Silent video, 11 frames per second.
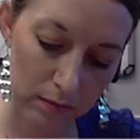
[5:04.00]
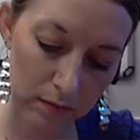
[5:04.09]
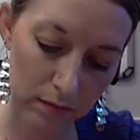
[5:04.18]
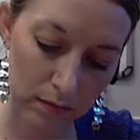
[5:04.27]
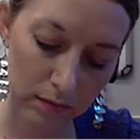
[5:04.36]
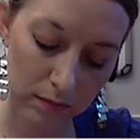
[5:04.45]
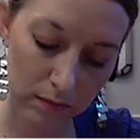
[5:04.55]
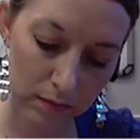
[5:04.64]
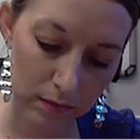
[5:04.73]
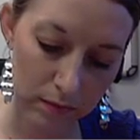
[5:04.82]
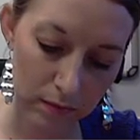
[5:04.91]

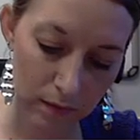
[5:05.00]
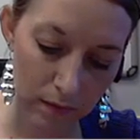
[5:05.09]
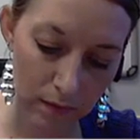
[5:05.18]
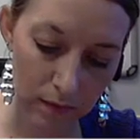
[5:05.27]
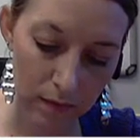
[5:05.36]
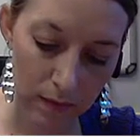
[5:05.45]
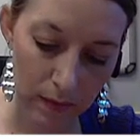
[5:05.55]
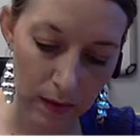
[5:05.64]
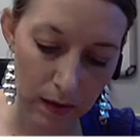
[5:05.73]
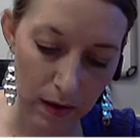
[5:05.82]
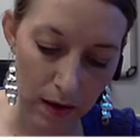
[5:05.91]

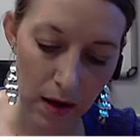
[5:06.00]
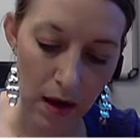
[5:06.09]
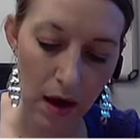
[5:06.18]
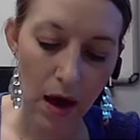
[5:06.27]
Nobody speaks.